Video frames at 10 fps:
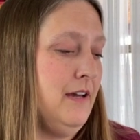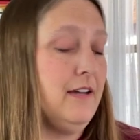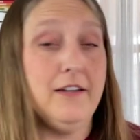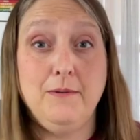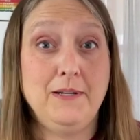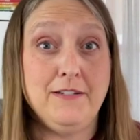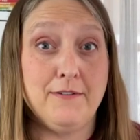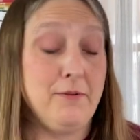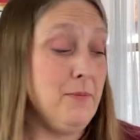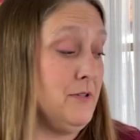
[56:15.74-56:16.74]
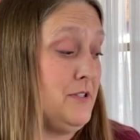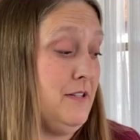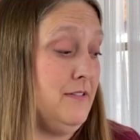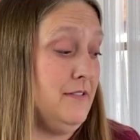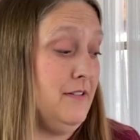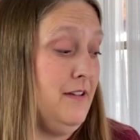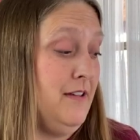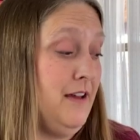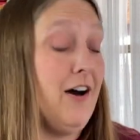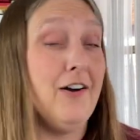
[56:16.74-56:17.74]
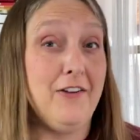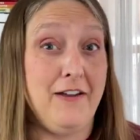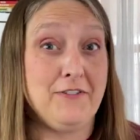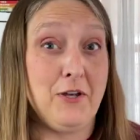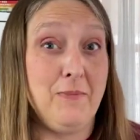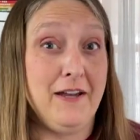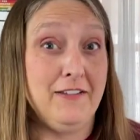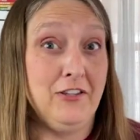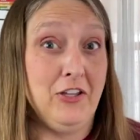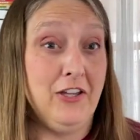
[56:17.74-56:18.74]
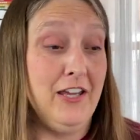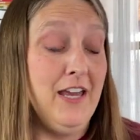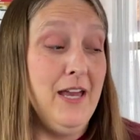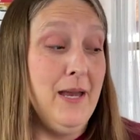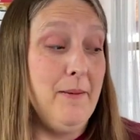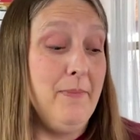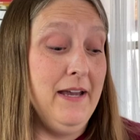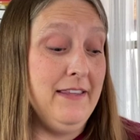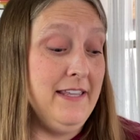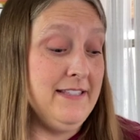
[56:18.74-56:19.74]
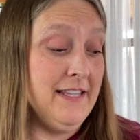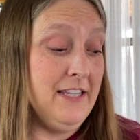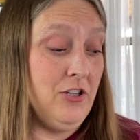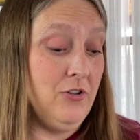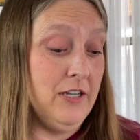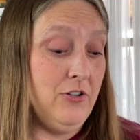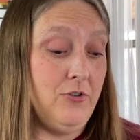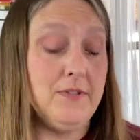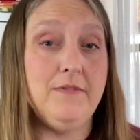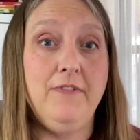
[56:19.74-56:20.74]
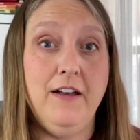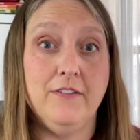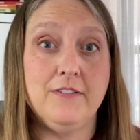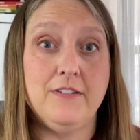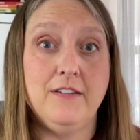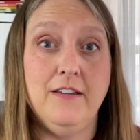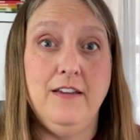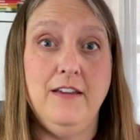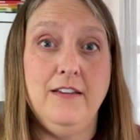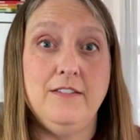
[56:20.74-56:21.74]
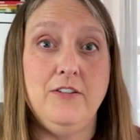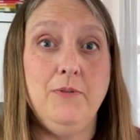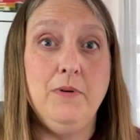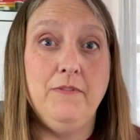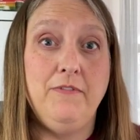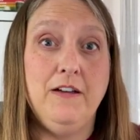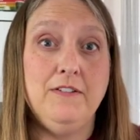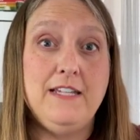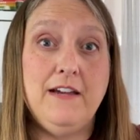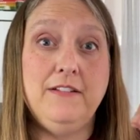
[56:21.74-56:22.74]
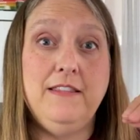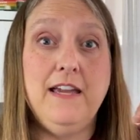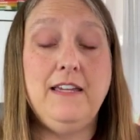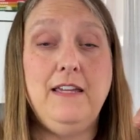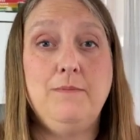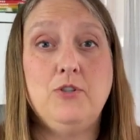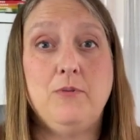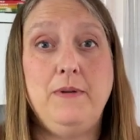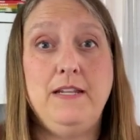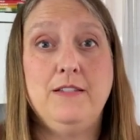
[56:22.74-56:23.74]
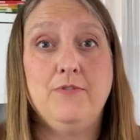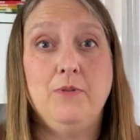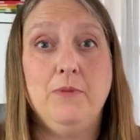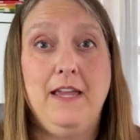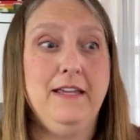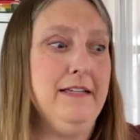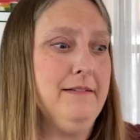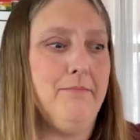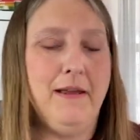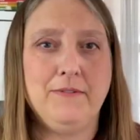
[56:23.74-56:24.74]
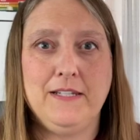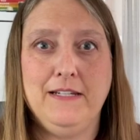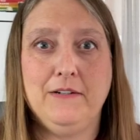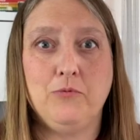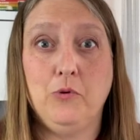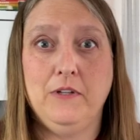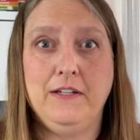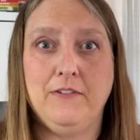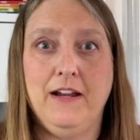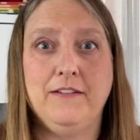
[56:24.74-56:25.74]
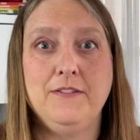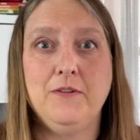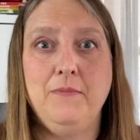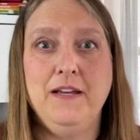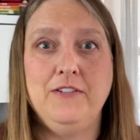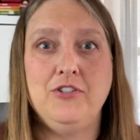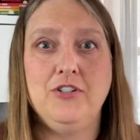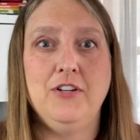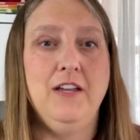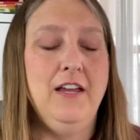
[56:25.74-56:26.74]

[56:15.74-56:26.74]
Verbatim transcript: Could have been a different person. I'll have to go back and look. But they said that you can use felt. So you can put felt down, and that keeps your beads from like bouncing and rolling around so much.